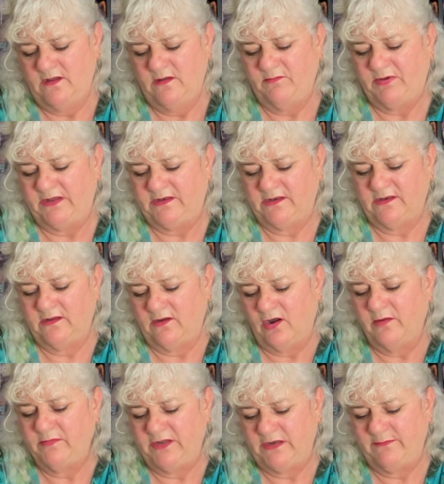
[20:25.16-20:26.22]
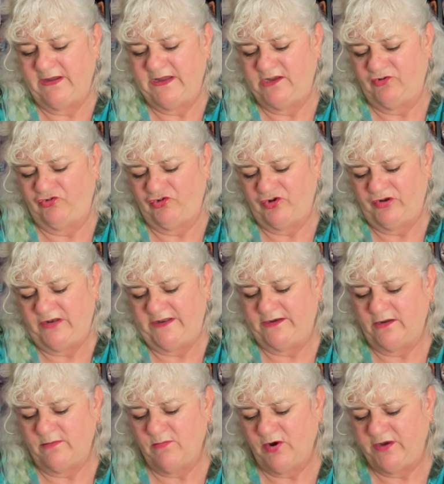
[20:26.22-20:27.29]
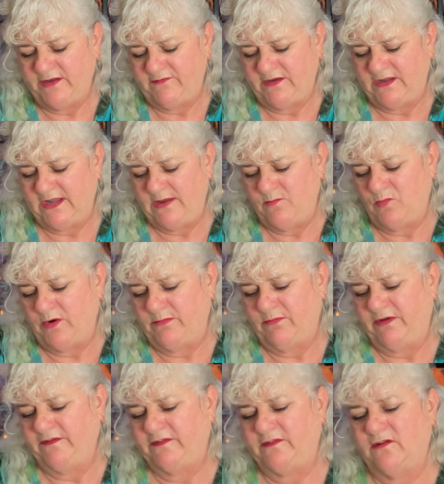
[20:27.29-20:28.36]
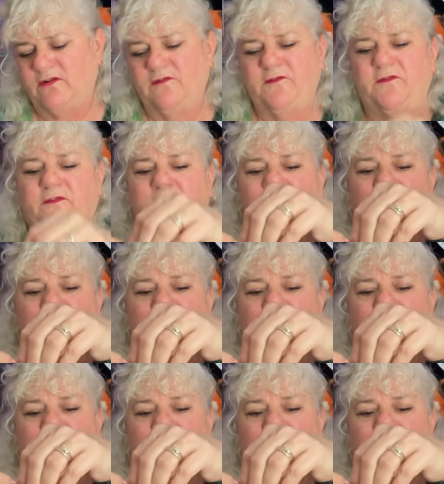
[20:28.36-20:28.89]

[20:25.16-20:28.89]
But I'm going to make a journal, and I might even keep one myself.